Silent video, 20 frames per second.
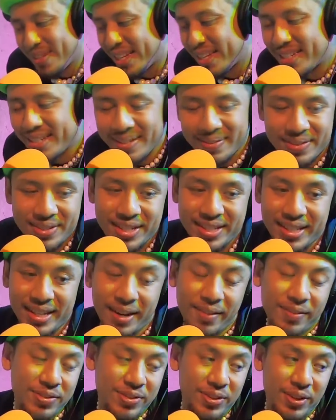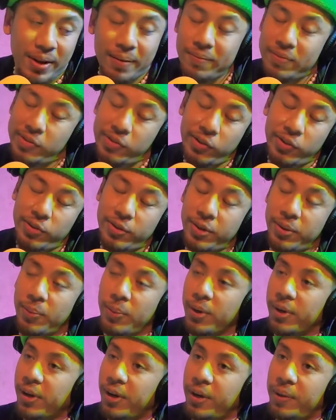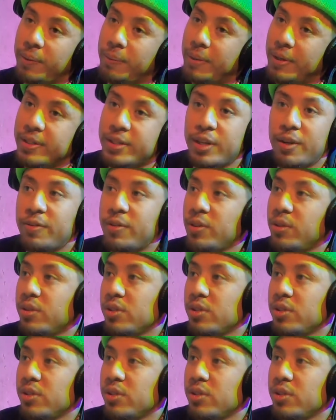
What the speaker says: that's some shit that I'm still trying to work on it with myself too.